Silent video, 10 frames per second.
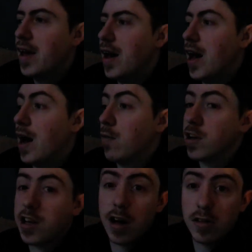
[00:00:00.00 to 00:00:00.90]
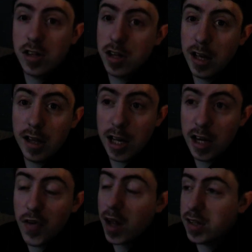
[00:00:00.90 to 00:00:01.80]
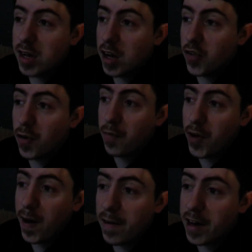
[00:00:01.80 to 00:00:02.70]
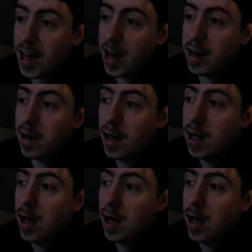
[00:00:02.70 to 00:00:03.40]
We're going to go to the Leeds Valentine's Fun Fair again.